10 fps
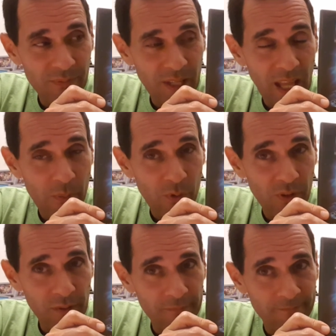in that
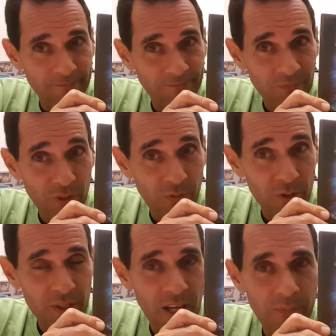movie for the
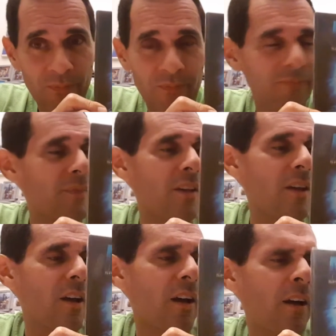first time.
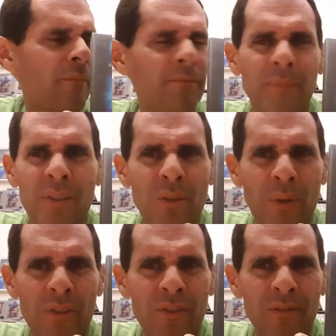Um, so
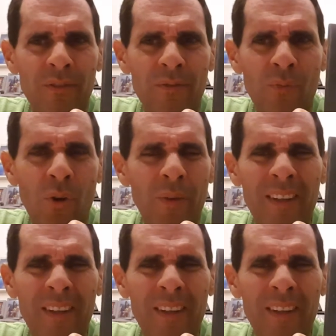much more.